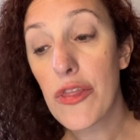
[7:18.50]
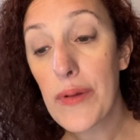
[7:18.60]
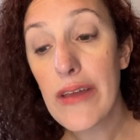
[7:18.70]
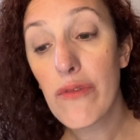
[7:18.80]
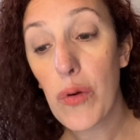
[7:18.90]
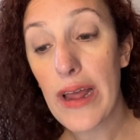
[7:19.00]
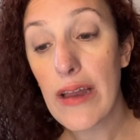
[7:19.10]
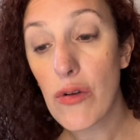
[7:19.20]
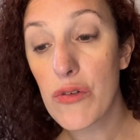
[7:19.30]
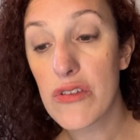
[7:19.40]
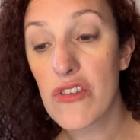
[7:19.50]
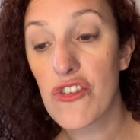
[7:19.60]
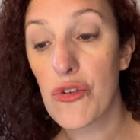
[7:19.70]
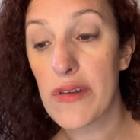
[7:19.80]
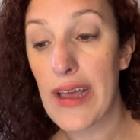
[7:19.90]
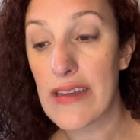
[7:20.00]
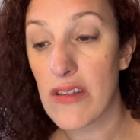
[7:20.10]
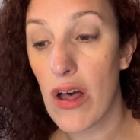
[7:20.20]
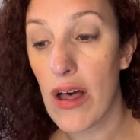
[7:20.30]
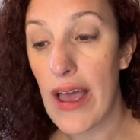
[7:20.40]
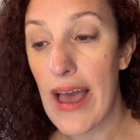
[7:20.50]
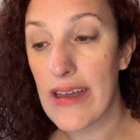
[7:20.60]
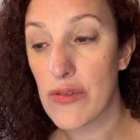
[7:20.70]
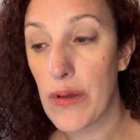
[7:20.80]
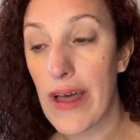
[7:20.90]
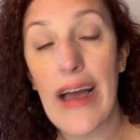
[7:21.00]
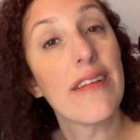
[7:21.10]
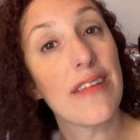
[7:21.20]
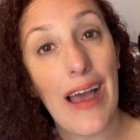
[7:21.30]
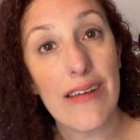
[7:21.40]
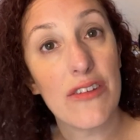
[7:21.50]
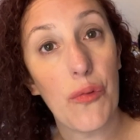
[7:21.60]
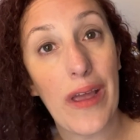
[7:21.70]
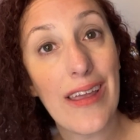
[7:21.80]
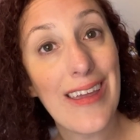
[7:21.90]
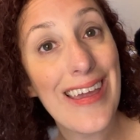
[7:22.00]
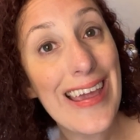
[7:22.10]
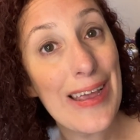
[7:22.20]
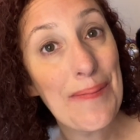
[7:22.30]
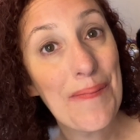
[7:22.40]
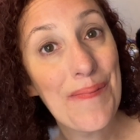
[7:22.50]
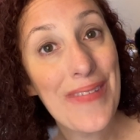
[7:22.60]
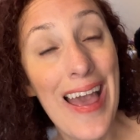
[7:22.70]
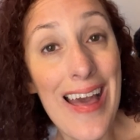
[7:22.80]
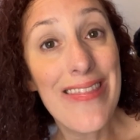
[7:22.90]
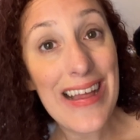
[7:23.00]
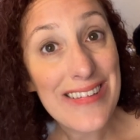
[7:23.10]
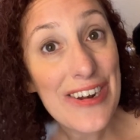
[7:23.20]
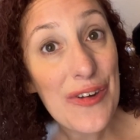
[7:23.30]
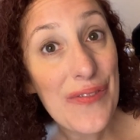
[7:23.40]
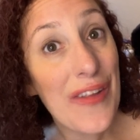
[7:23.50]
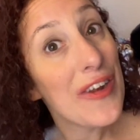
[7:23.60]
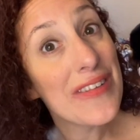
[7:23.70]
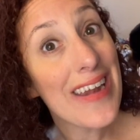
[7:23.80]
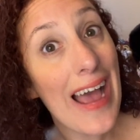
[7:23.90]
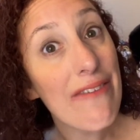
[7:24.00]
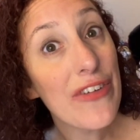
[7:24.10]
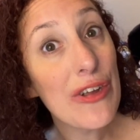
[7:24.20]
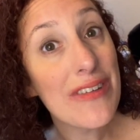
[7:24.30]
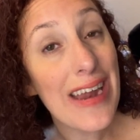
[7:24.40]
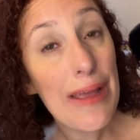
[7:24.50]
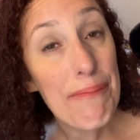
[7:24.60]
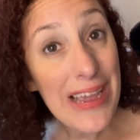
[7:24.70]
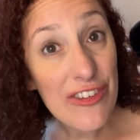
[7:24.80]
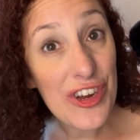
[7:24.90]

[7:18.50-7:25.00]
and 4 night cruises to Nassau as well as Castaway Cay. That's going to do it for all the news that I have for you today. Make sure